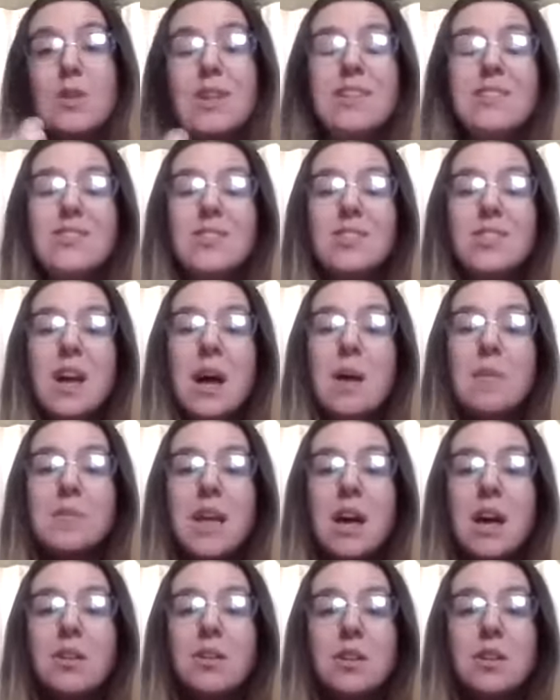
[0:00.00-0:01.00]
It just comes
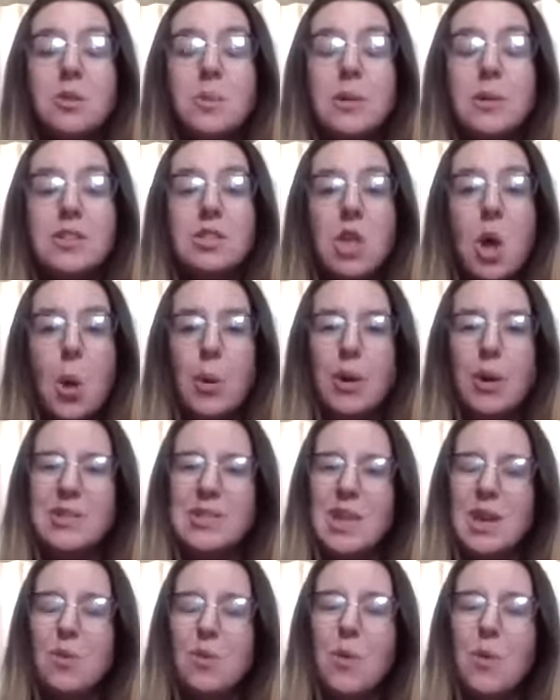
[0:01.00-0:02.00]
out a little bit slower. It's
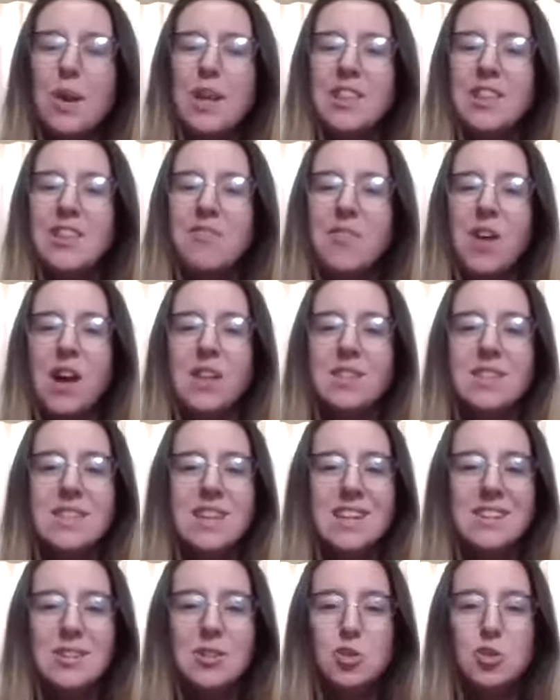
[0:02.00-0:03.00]
like running the faucet
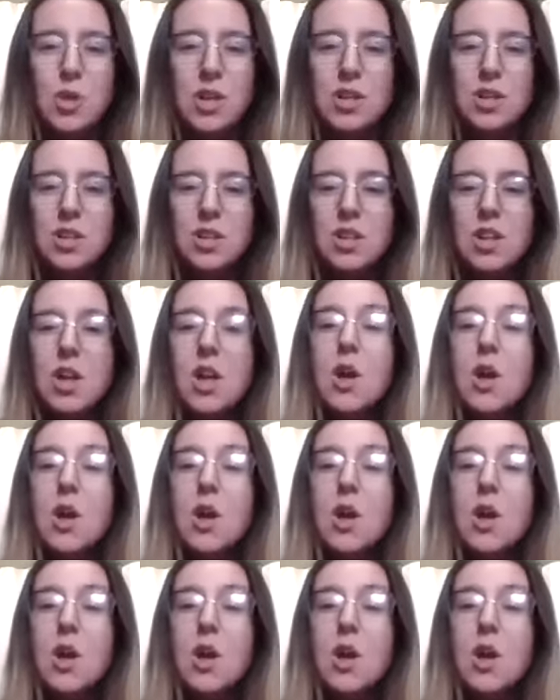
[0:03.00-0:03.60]
on a trickle